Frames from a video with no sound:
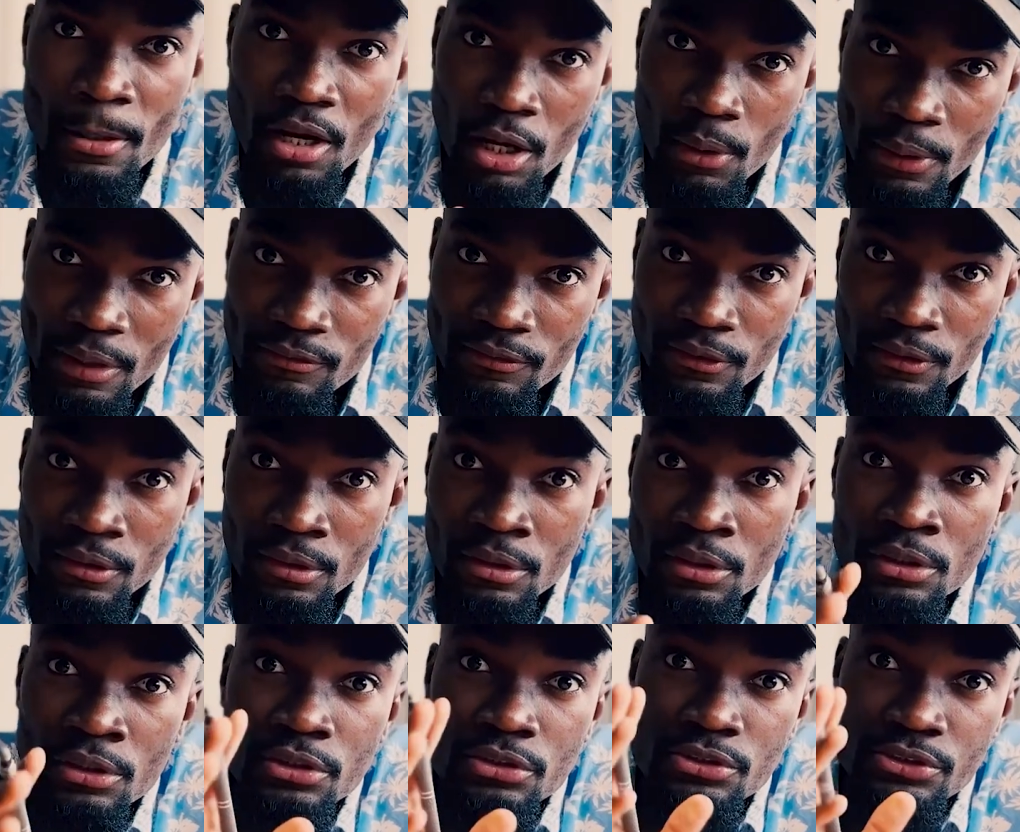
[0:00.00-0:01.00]

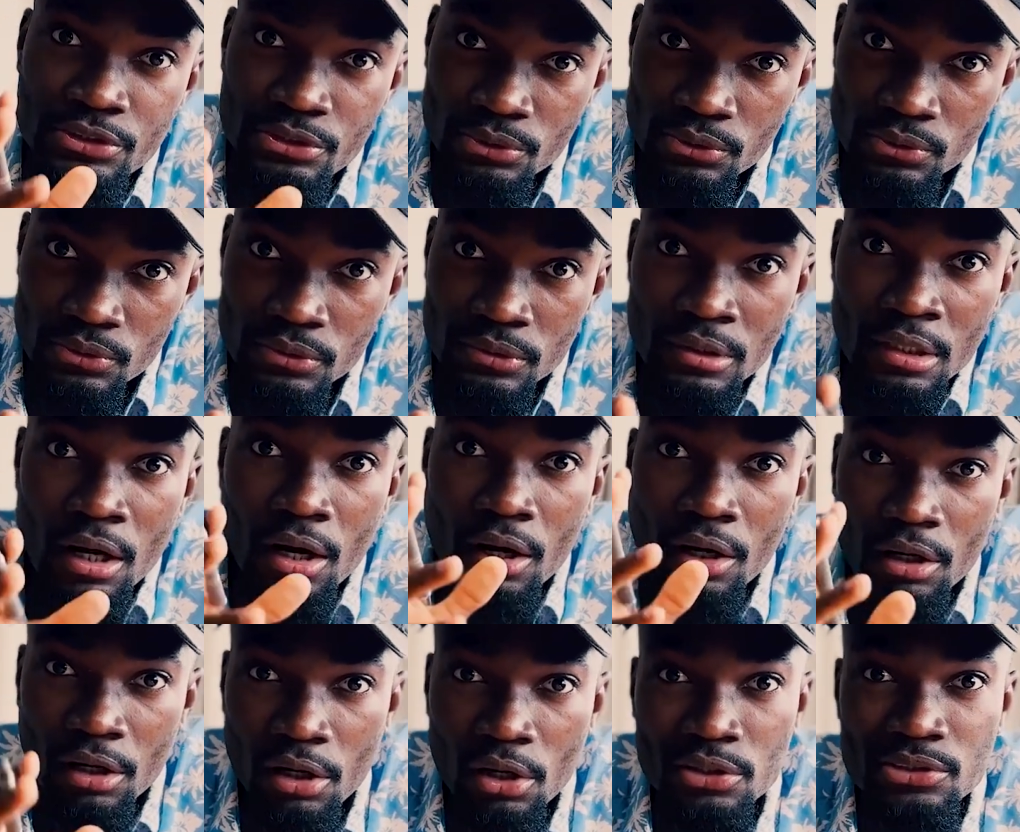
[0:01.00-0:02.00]
However, you
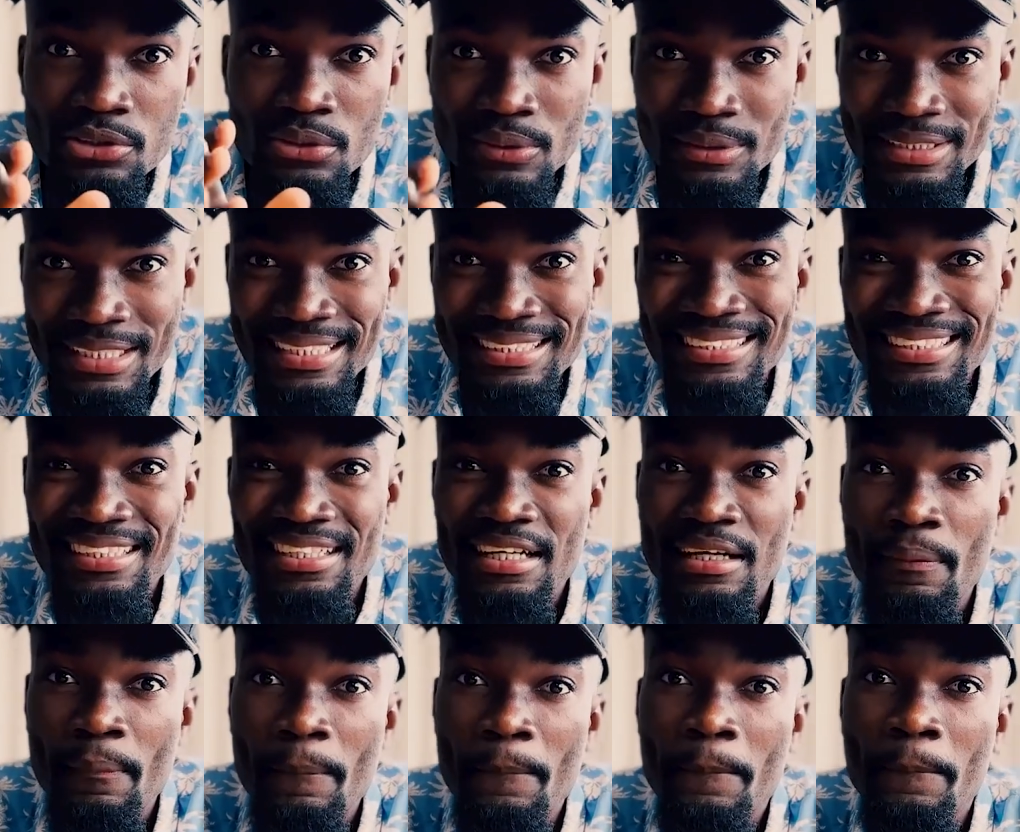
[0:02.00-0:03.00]
are also
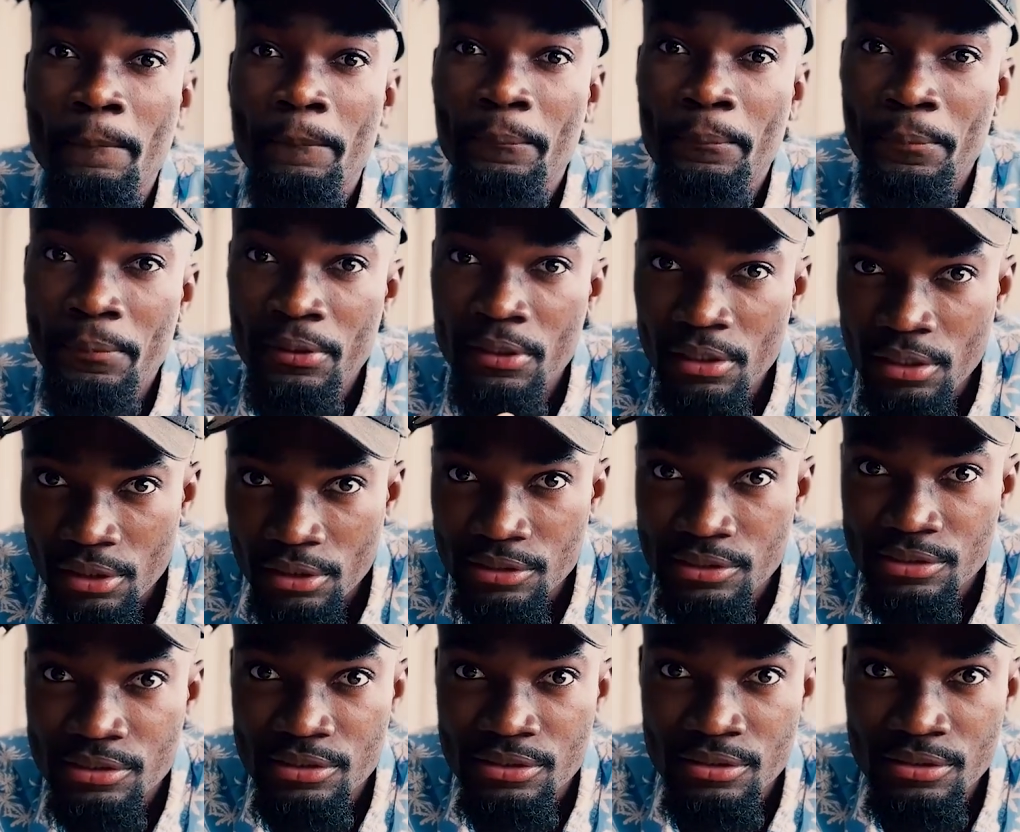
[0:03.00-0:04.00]
getting
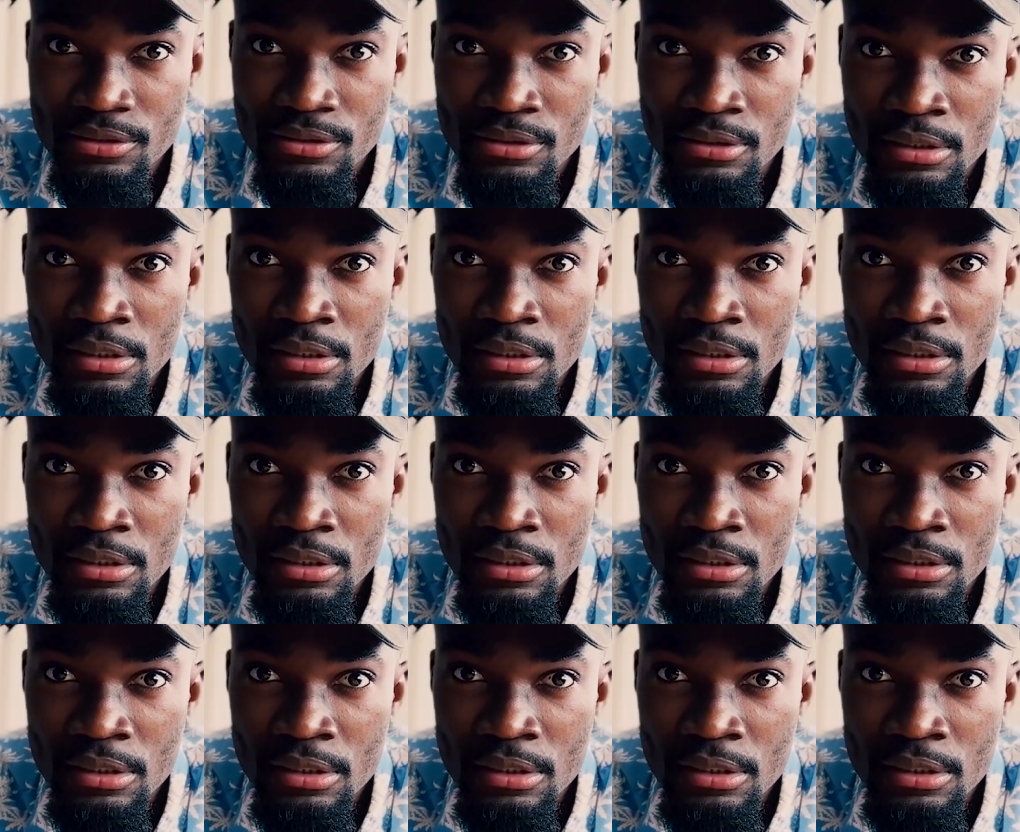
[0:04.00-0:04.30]
plus